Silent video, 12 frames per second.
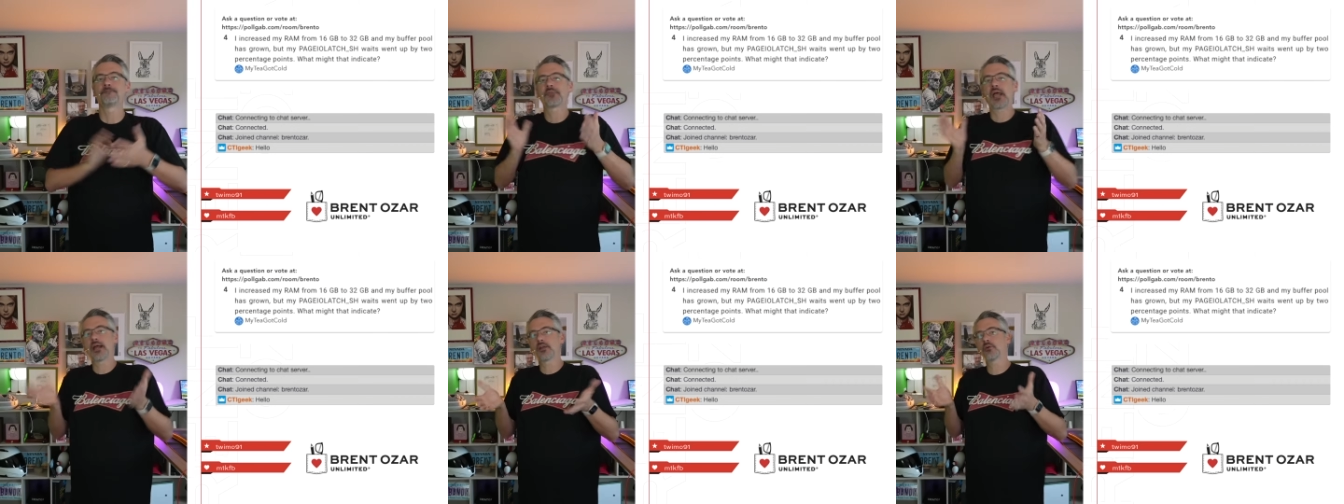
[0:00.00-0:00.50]

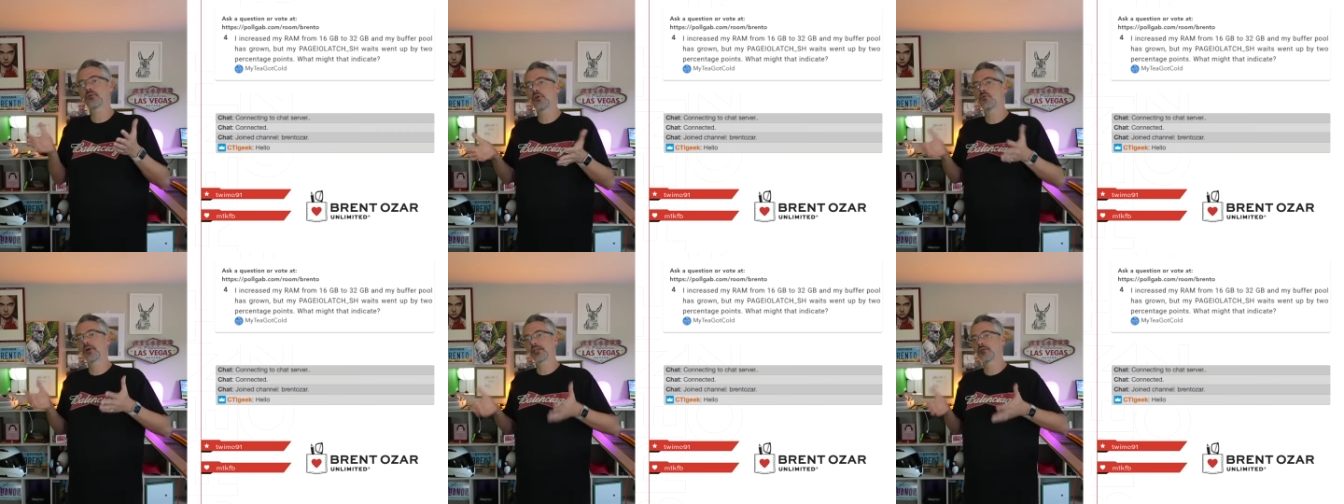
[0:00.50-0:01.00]
I don't
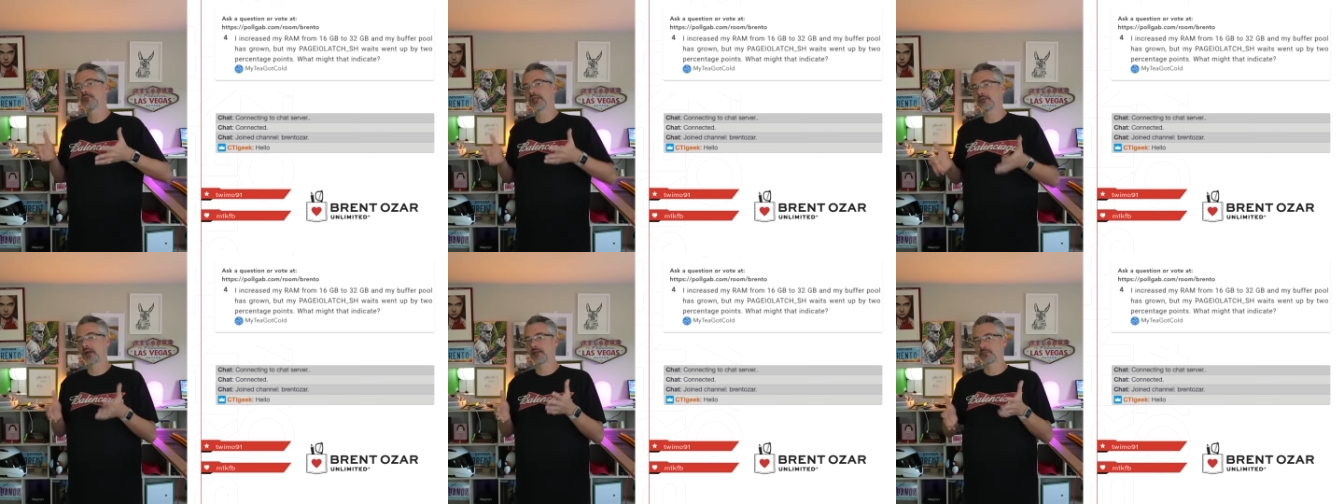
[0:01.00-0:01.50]
know what you
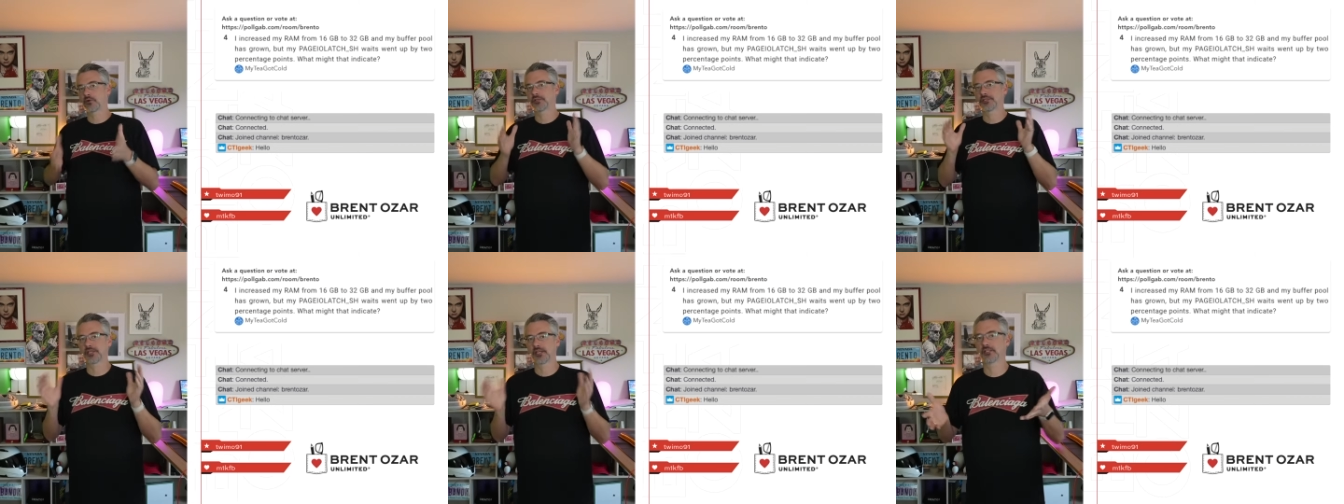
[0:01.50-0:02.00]
mean by
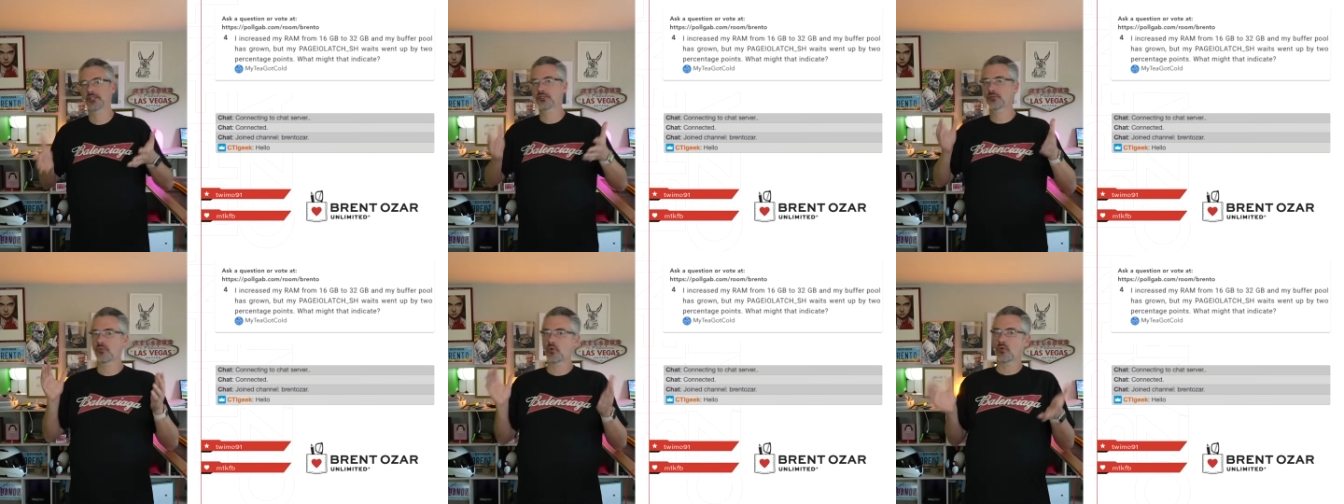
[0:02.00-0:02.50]

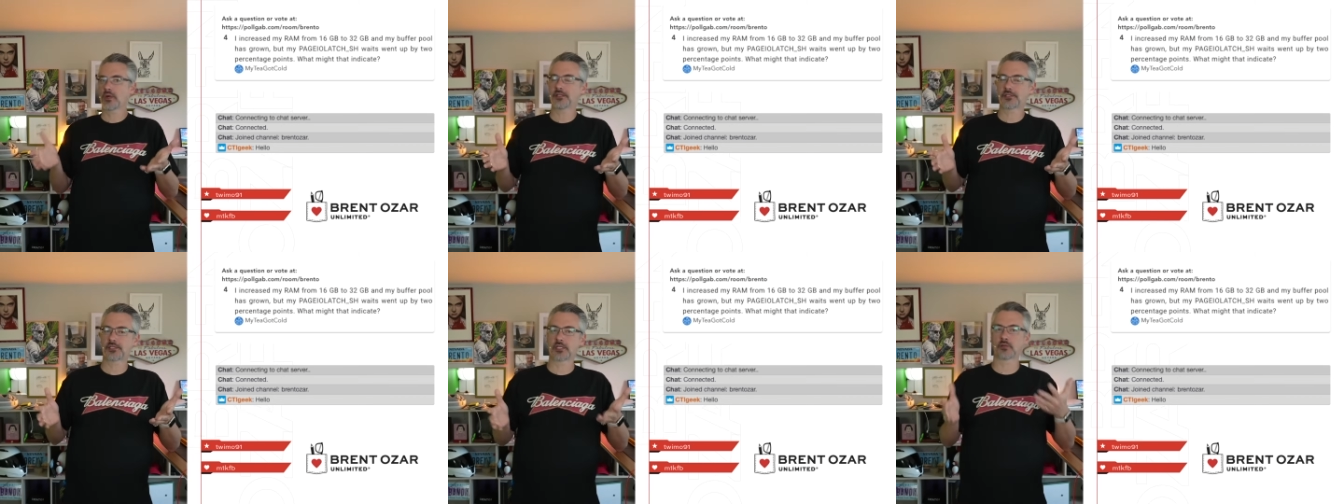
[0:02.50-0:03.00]
percentage
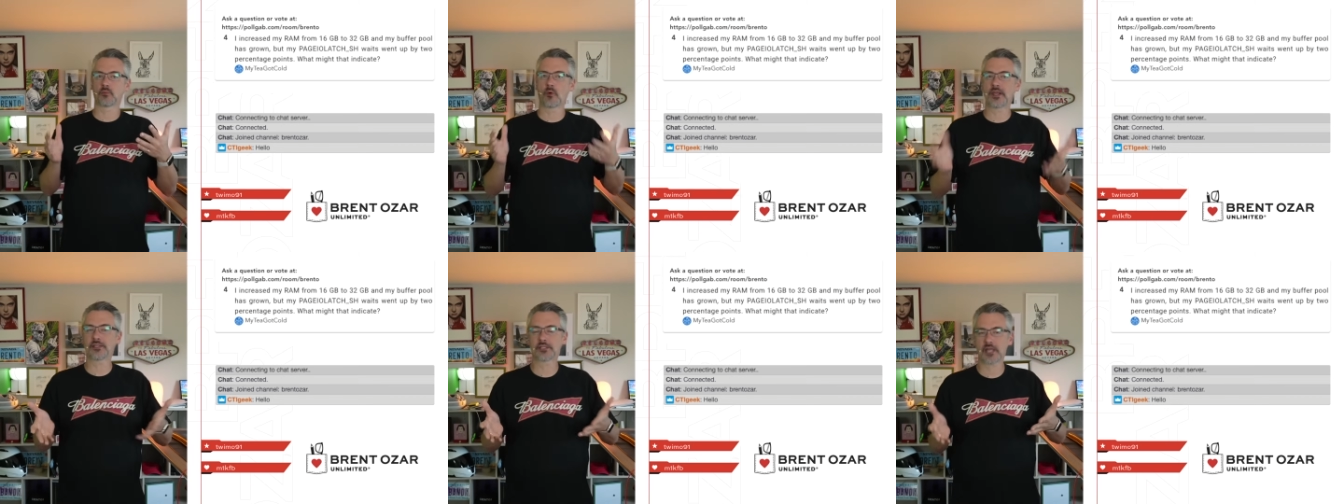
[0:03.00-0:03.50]
points. It,
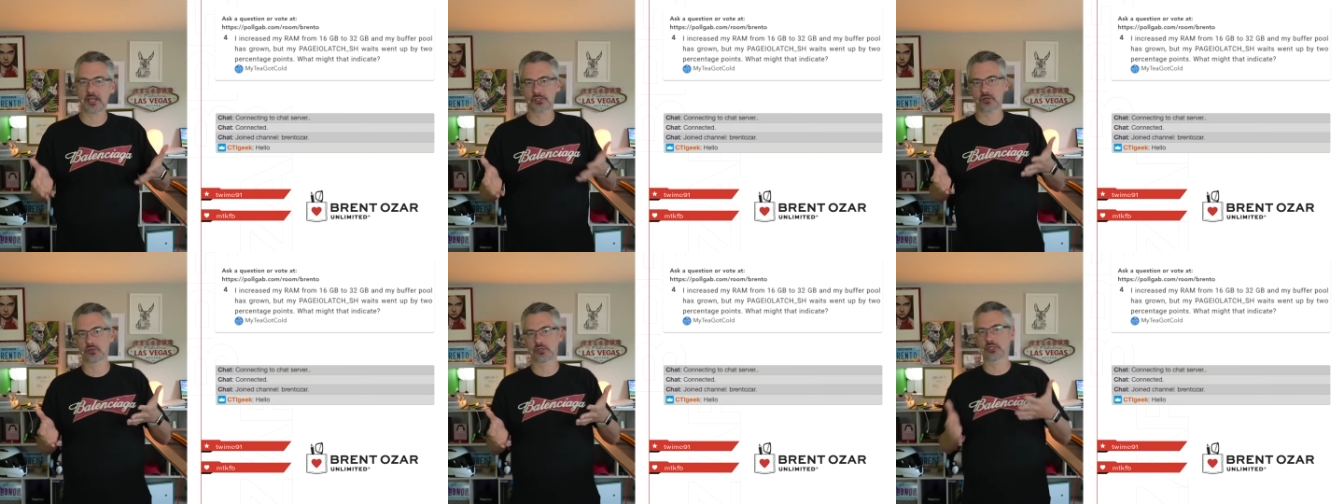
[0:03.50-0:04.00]
weight
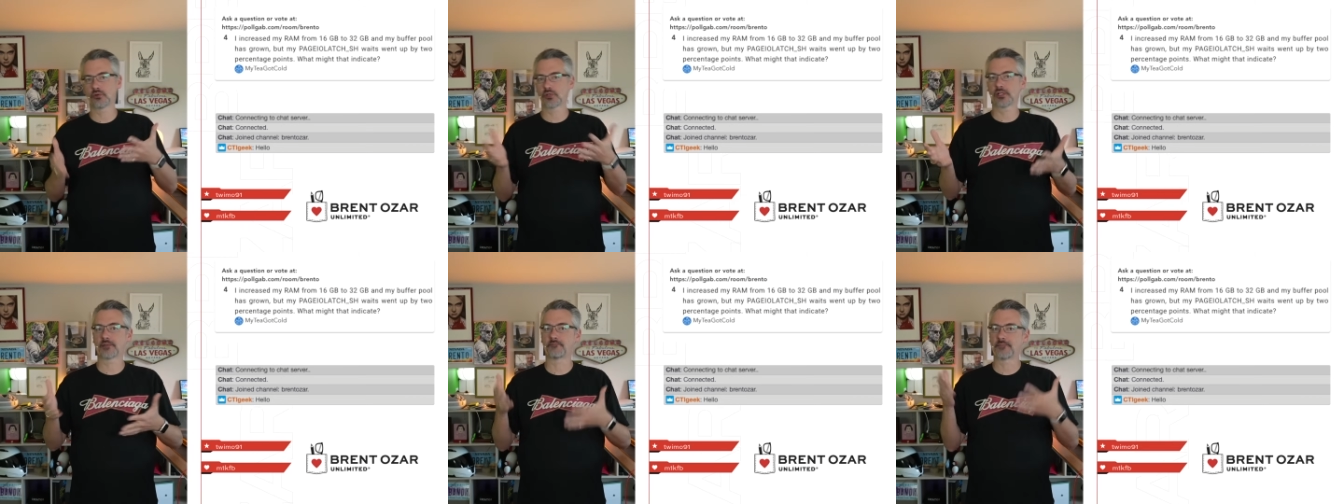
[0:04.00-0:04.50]
stats aren't
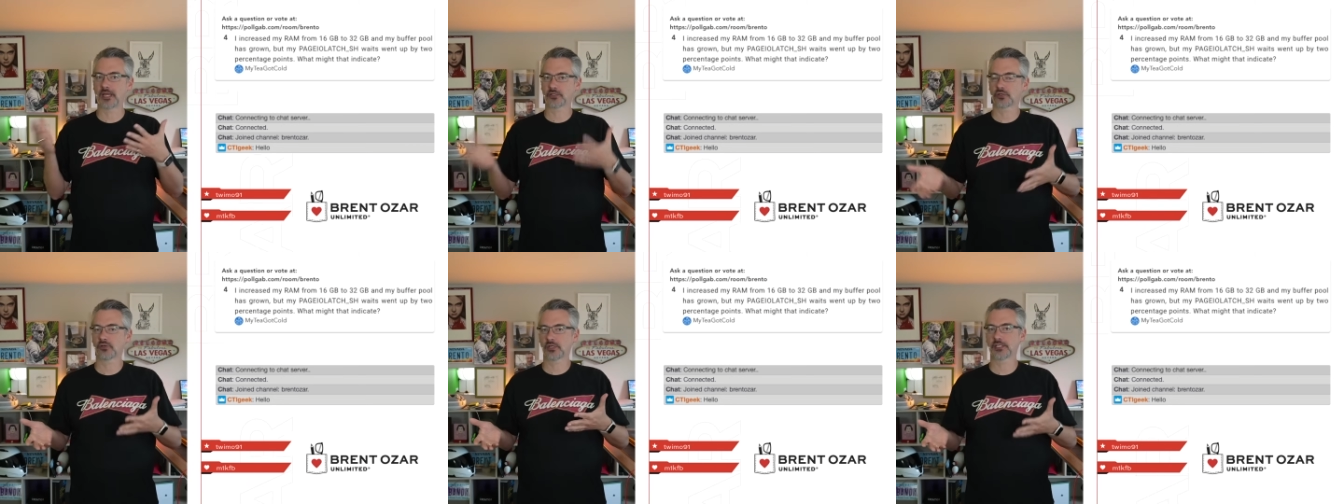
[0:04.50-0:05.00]
usually
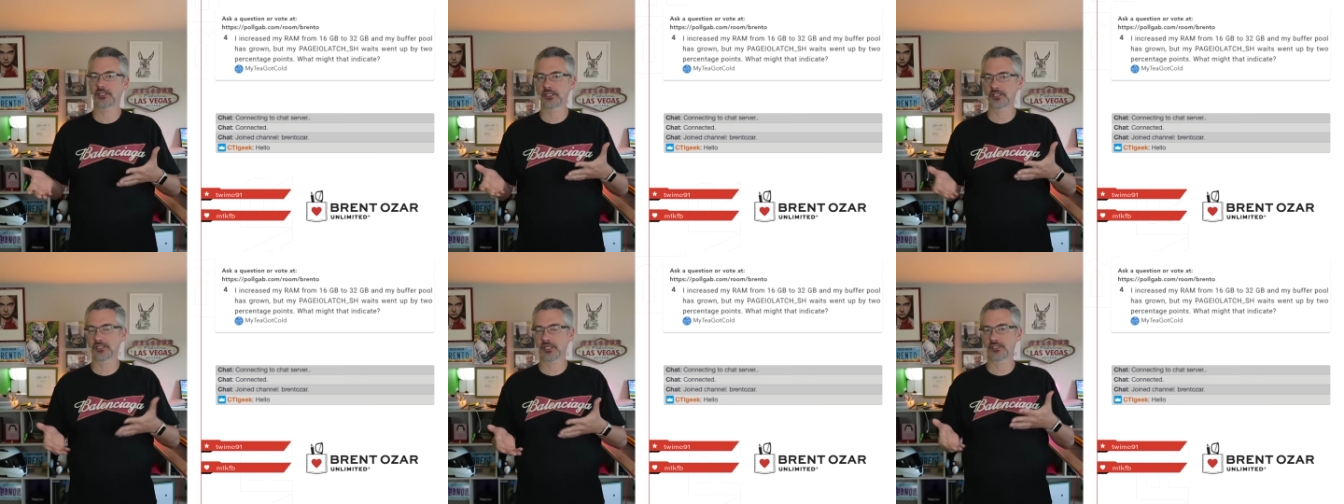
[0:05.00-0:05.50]
measured in
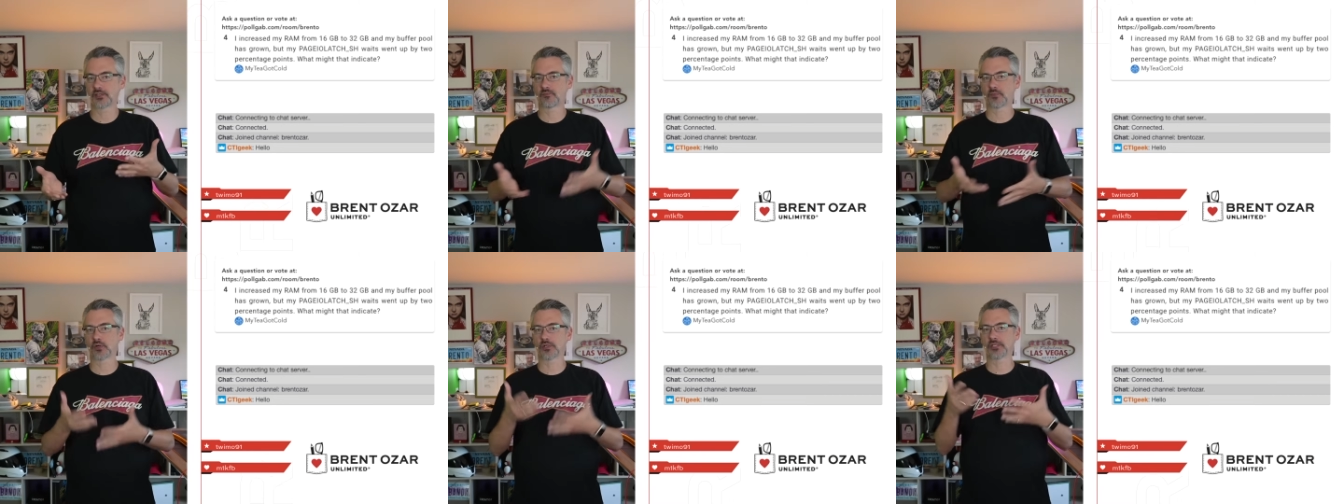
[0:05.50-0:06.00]
the sense
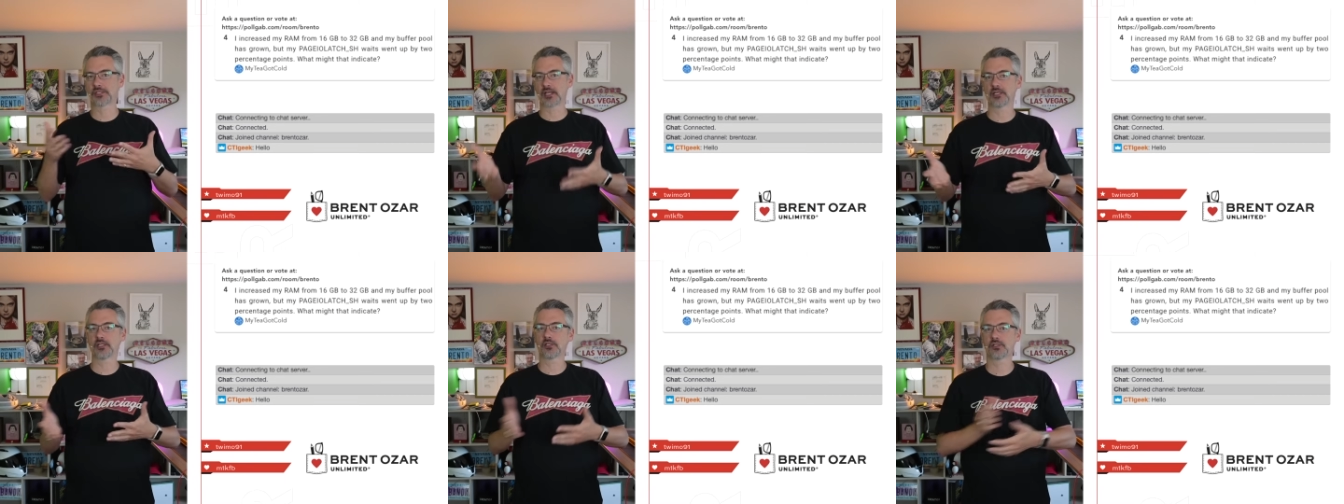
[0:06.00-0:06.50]
of
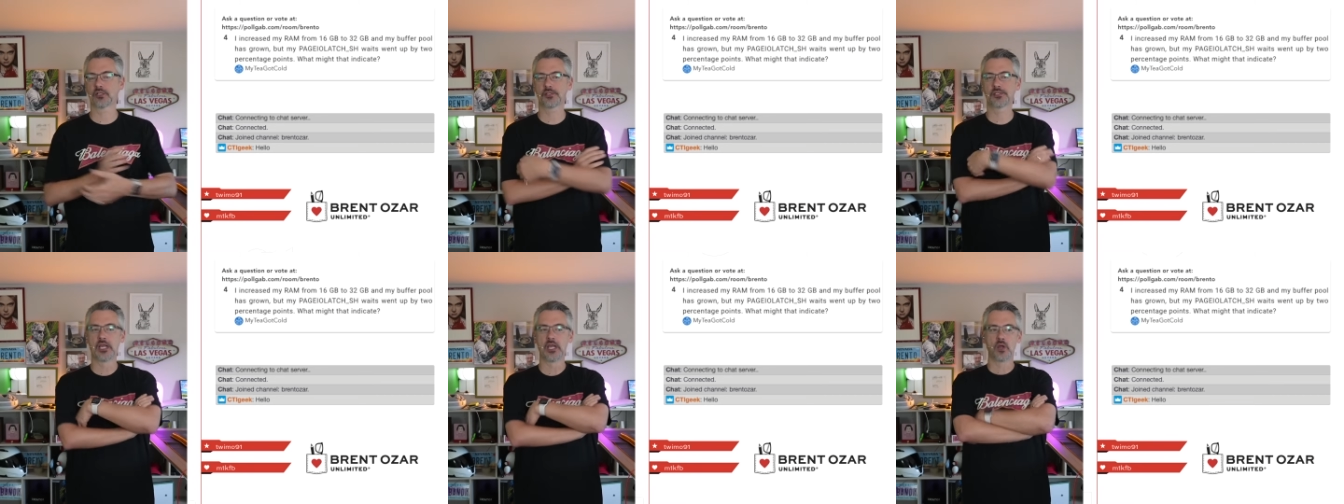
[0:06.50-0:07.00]

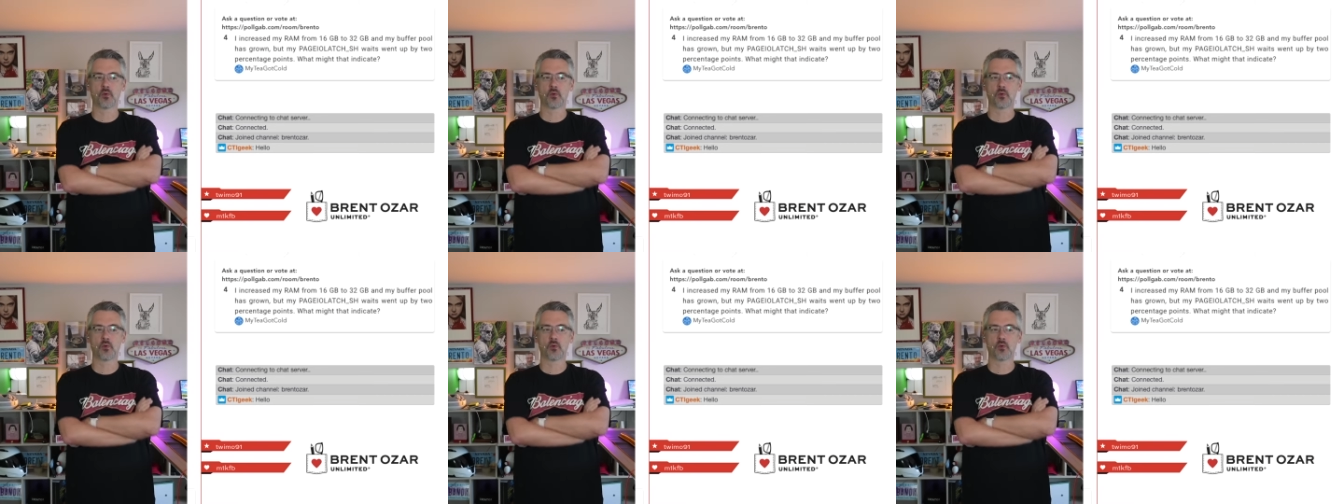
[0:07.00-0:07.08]
percentages.